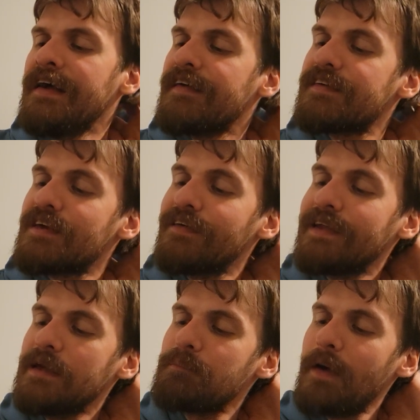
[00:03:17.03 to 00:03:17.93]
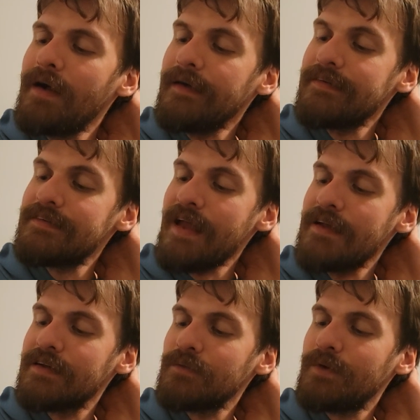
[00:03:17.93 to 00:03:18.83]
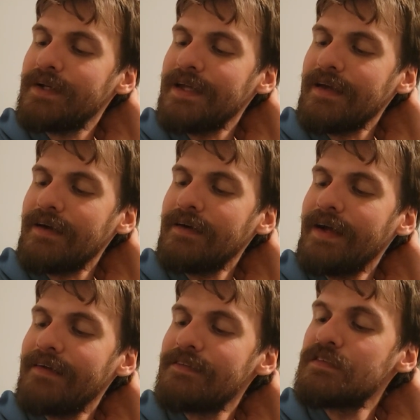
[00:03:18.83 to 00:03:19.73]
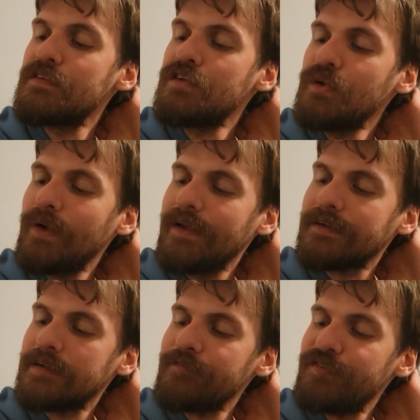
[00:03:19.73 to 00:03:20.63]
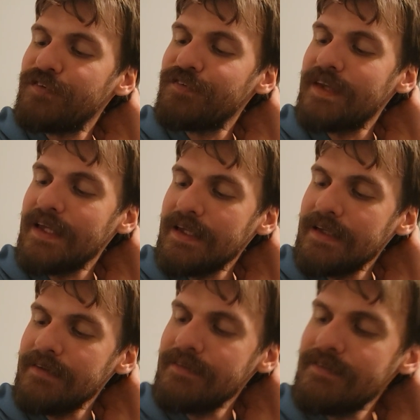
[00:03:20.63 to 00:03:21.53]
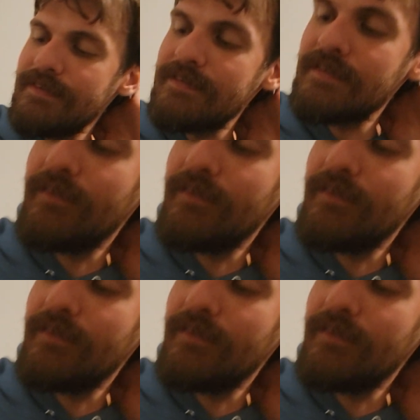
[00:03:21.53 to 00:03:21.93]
So the bog standard one here has 2 LRM-15s